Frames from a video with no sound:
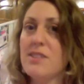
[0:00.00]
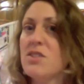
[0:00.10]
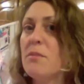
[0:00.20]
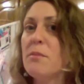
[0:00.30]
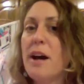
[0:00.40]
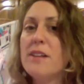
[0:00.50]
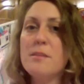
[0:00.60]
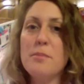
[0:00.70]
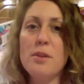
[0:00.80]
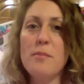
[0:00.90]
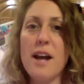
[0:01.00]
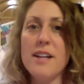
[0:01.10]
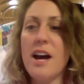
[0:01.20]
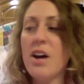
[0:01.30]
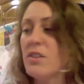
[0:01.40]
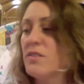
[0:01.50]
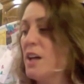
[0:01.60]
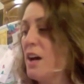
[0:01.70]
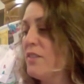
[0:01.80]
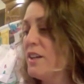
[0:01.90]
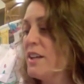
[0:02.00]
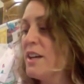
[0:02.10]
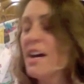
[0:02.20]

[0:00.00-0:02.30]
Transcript: So I'm about to pull mine out of the oven,